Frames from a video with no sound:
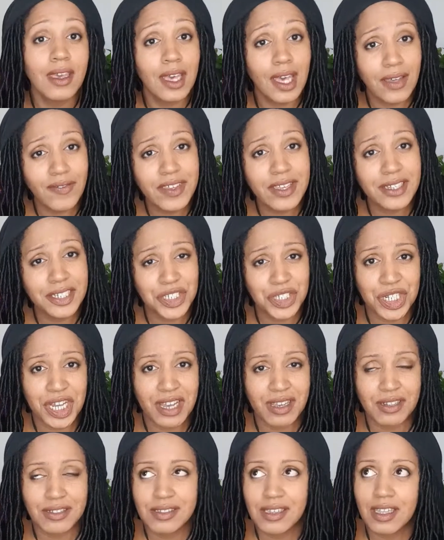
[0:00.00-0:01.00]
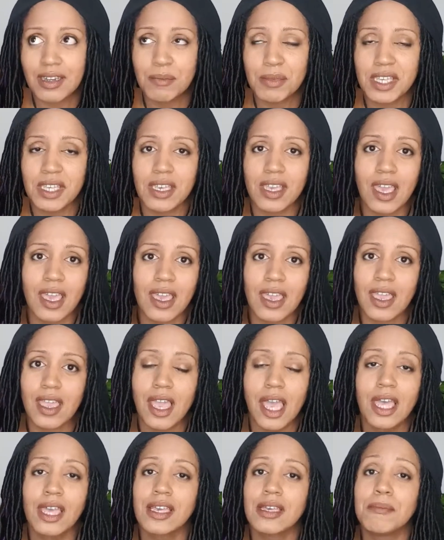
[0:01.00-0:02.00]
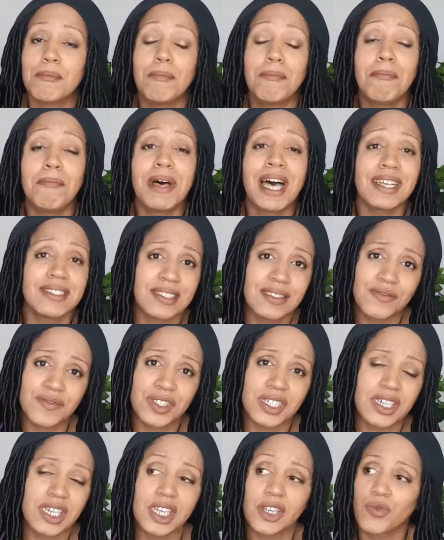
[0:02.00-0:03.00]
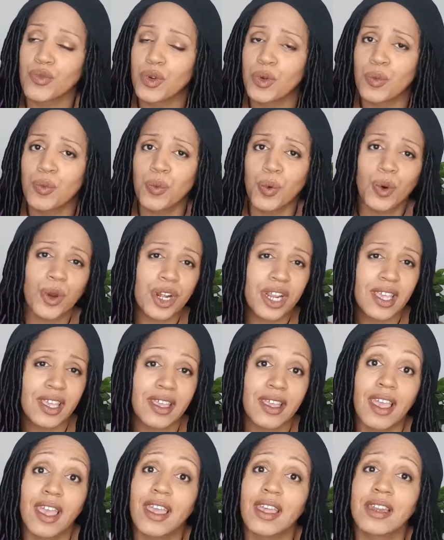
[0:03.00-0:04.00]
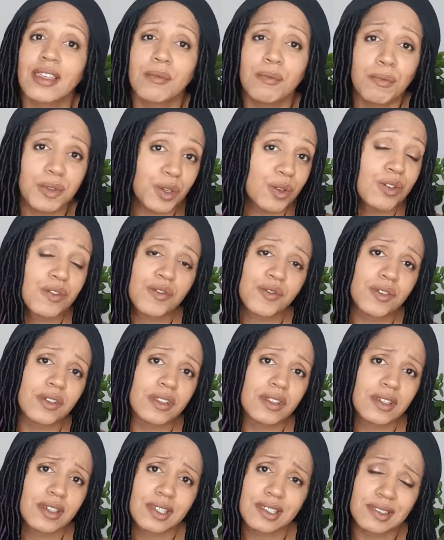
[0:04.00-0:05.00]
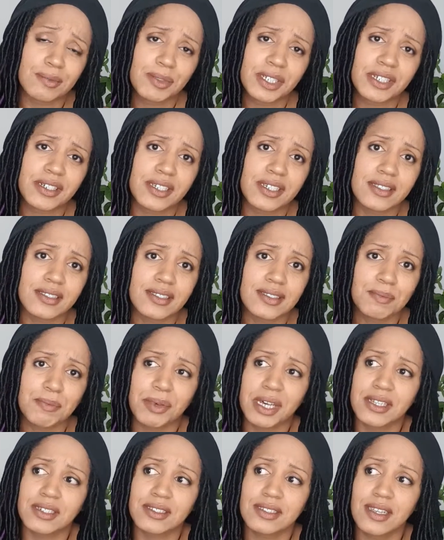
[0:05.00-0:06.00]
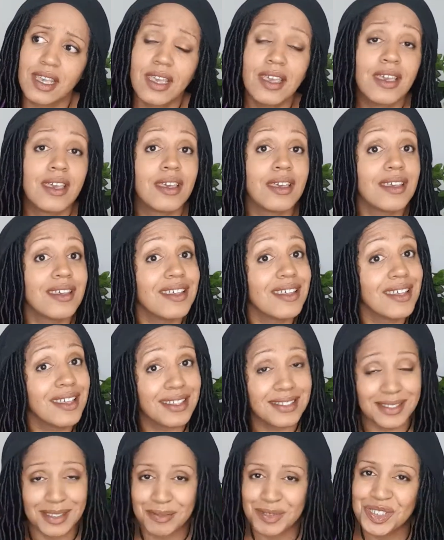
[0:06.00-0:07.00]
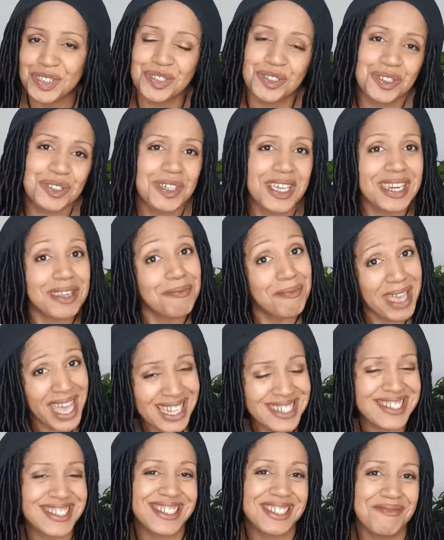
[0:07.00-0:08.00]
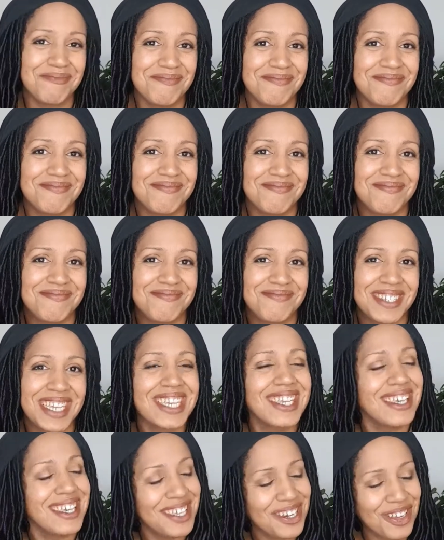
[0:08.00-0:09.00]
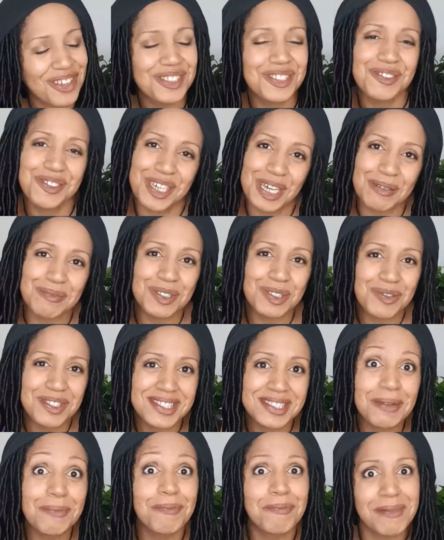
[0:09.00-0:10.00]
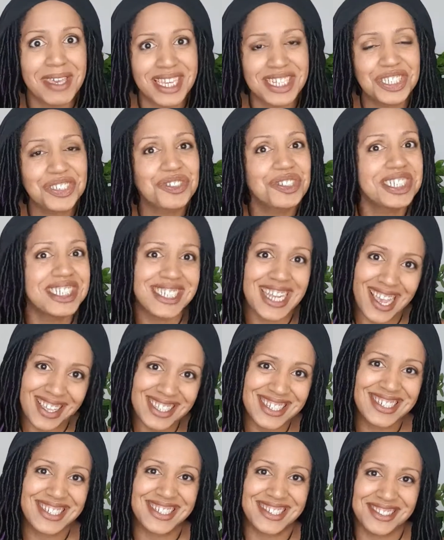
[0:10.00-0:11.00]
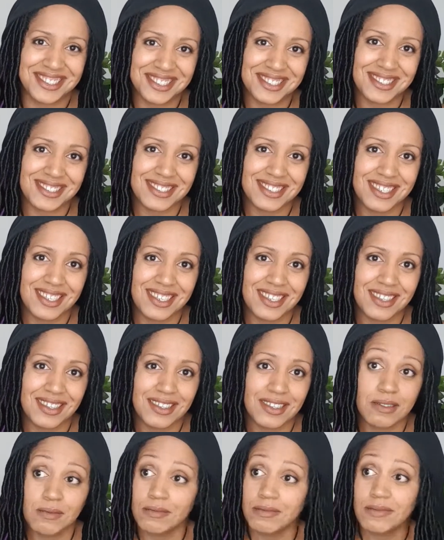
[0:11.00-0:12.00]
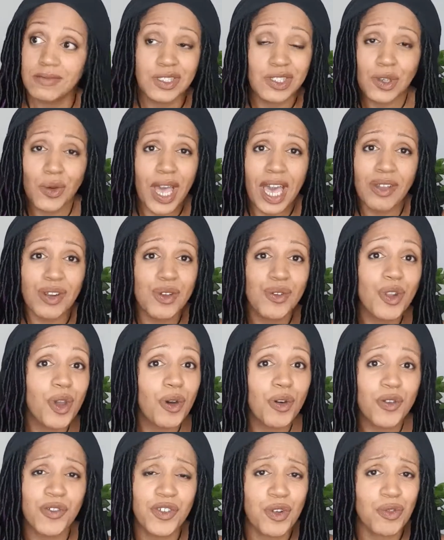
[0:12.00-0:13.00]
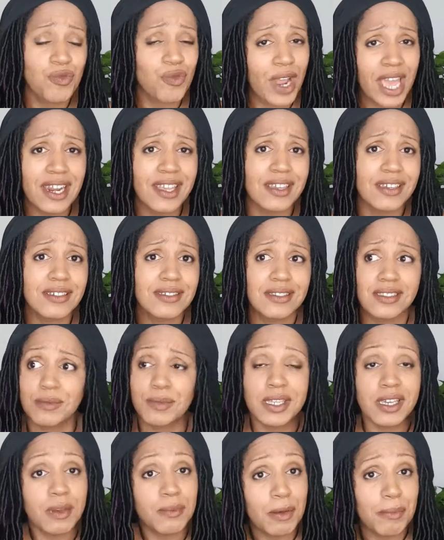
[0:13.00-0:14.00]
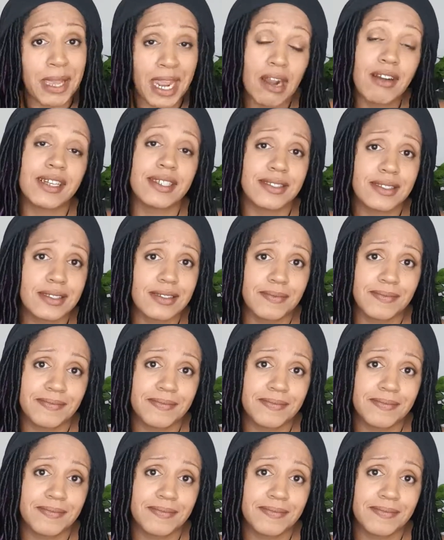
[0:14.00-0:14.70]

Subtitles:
Having a child can be a massively rewarding and beautiful experience, but as I'm sure you can imagine, it also comes with some major challenges. So how do you know if you're ready to become a parent?